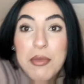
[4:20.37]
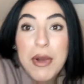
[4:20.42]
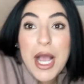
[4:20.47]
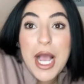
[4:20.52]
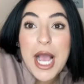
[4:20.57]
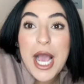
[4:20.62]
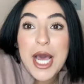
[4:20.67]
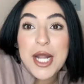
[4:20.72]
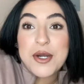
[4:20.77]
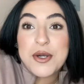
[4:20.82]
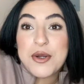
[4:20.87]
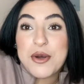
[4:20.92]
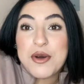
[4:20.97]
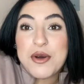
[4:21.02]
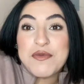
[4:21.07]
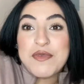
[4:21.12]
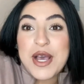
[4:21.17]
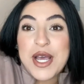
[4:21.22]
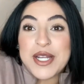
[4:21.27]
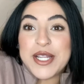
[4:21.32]
I don't know if
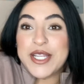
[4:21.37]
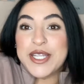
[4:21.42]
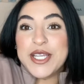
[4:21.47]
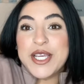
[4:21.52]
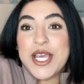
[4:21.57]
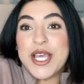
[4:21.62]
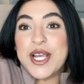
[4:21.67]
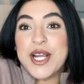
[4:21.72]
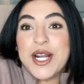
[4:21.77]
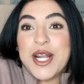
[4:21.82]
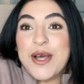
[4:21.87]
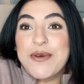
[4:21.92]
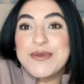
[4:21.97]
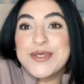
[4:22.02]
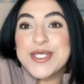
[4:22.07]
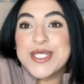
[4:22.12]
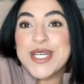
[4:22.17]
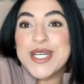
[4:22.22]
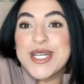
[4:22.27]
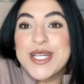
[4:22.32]
I need to get
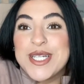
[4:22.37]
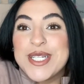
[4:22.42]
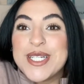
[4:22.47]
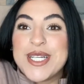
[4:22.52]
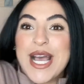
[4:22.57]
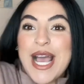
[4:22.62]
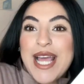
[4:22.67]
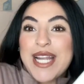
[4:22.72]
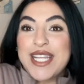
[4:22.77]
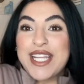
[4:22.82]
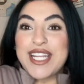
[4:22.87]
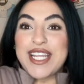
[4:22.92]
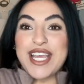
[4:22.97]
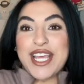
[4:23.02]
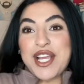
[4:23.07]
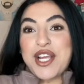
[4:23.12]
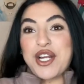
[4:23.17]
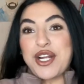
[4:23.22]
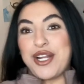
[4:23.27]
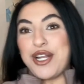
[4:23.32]
closer. I need to get
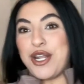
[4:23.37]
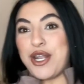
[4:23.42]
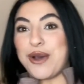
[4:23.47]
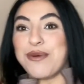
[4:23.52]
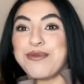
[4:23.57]
closer.